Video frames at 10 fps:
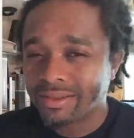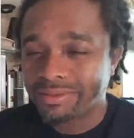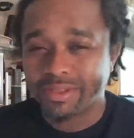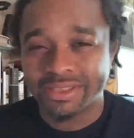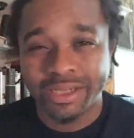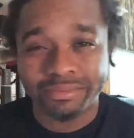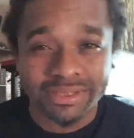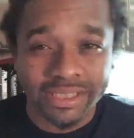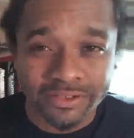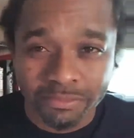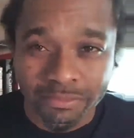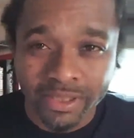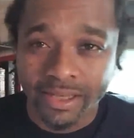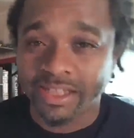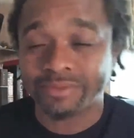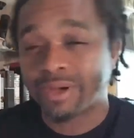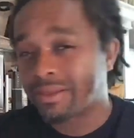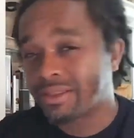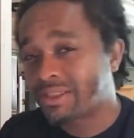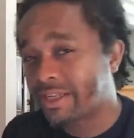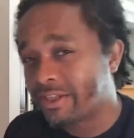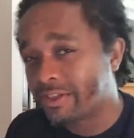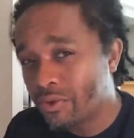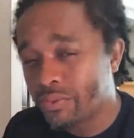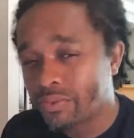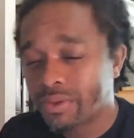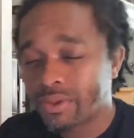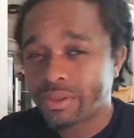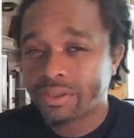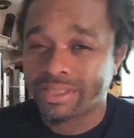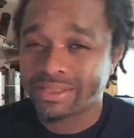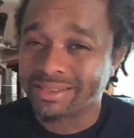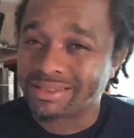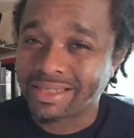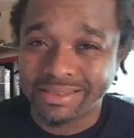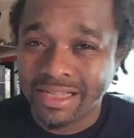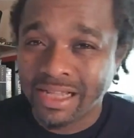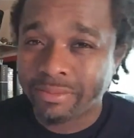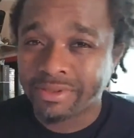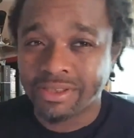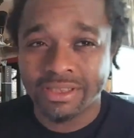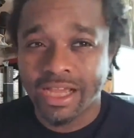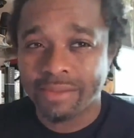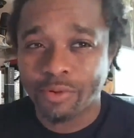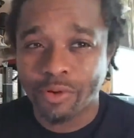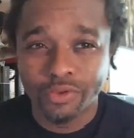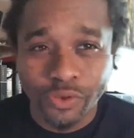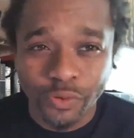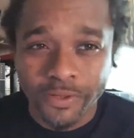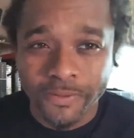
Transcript: But something tells me, like it's probably telling you, that this St. Thomas, there's a lot more to it.